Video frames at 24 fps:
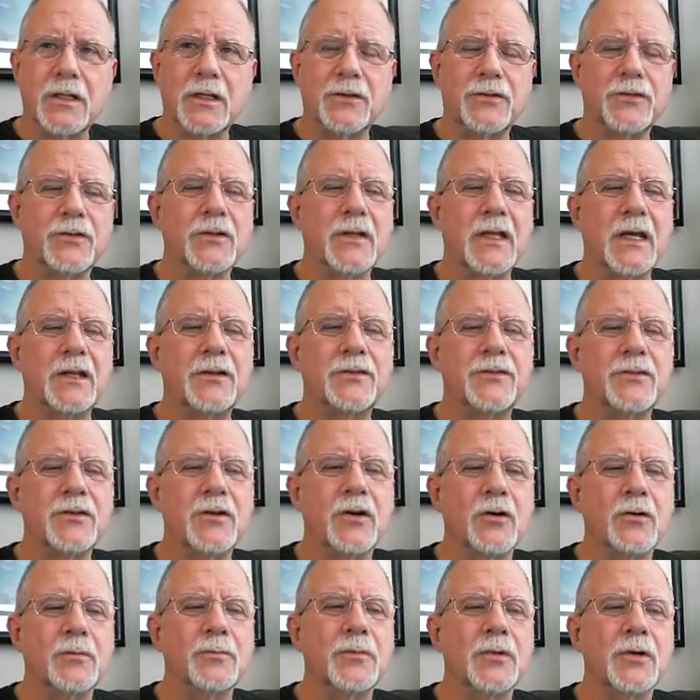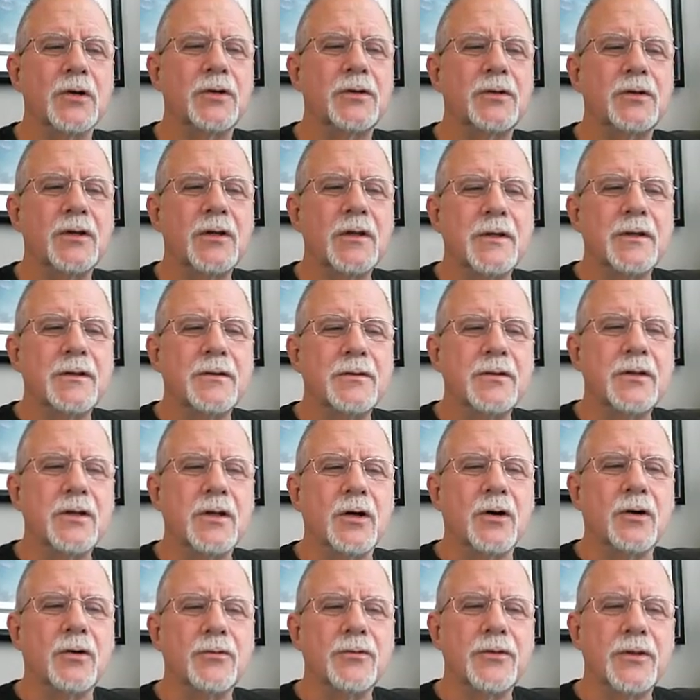Okay, so that's notebook
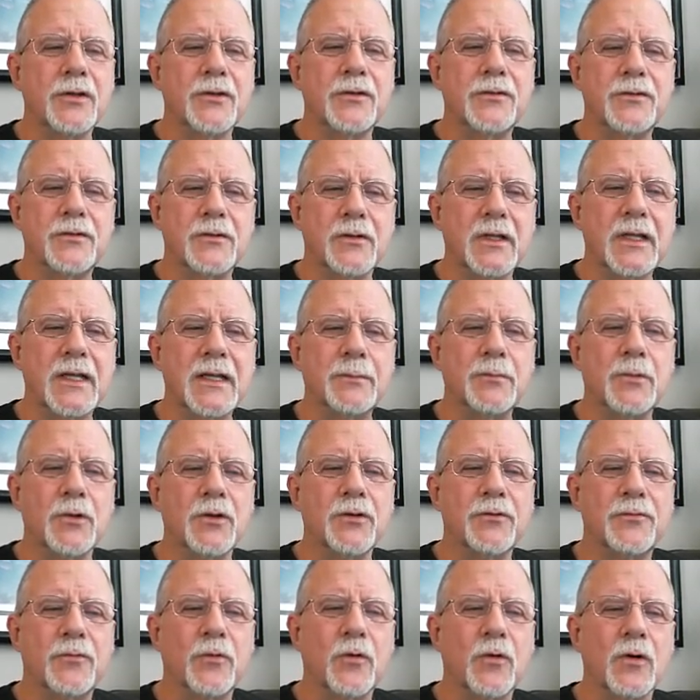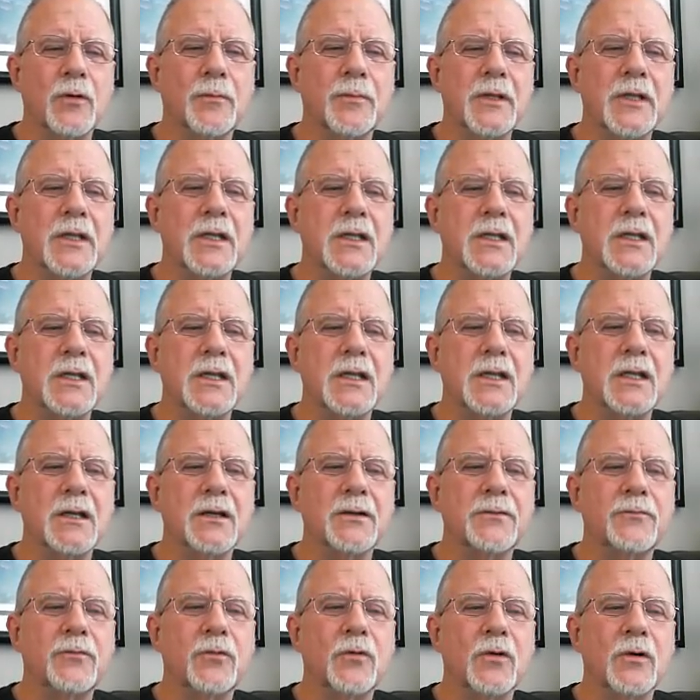that's labeled
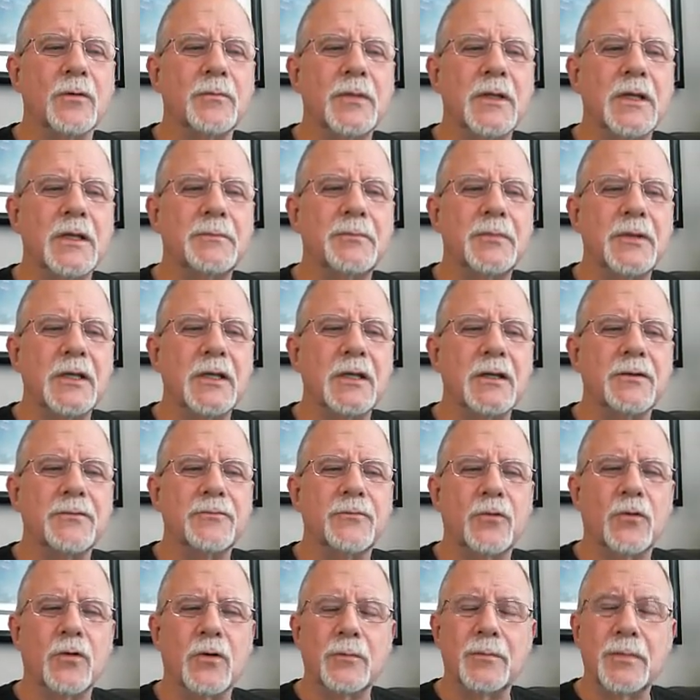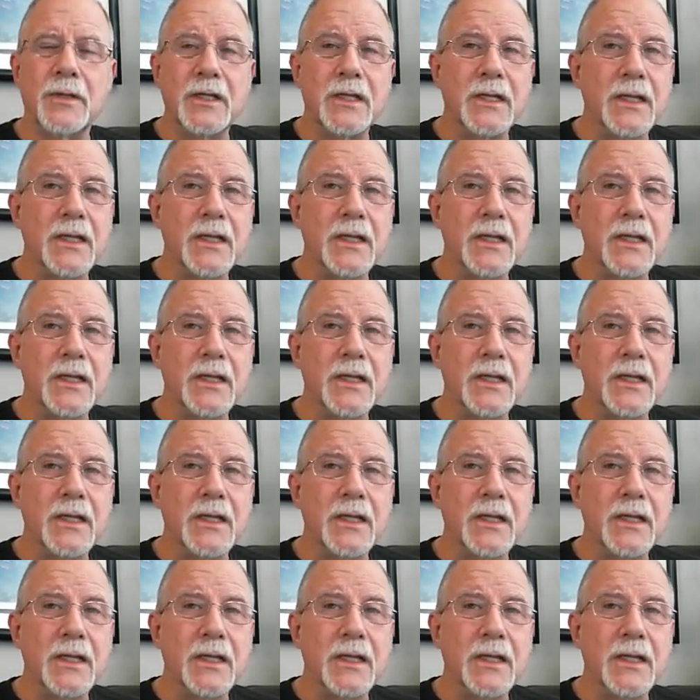4BE and 4BP and